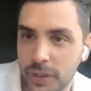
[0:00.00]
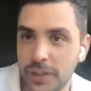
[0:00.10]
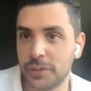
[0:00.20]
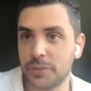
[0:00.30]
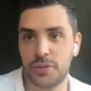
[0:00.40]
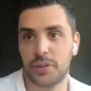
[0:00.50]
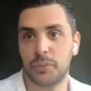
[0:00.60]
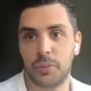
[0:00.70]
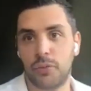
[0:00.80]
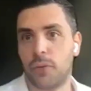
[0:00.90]
We didn't
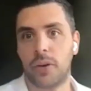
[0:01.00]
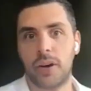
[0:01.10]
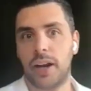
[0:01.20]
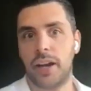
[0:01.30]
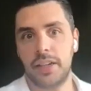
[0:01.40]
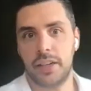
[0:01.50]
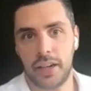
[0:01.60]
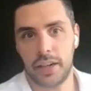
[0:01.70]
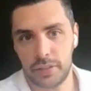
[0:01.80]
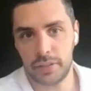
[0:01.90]
consider it before, and
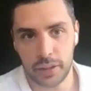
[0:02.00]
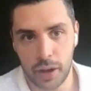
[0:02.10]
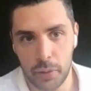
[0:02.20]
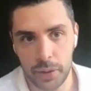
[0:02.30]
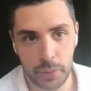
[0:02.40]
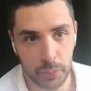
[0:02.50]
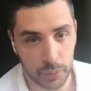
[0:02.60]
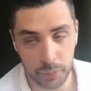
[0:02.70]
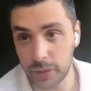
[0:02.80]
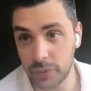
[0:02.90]
seeing how many
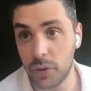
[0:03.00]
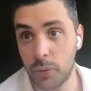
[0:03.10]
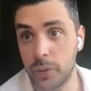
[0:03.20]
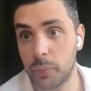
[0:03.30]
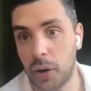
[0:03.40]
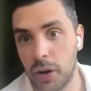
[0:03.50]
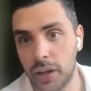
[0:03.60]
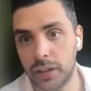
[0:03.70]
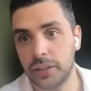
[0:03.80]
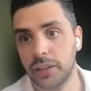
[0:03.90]
people have been involved with the
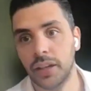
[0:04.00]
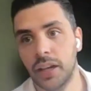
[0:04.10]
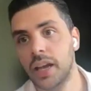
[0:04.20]
product.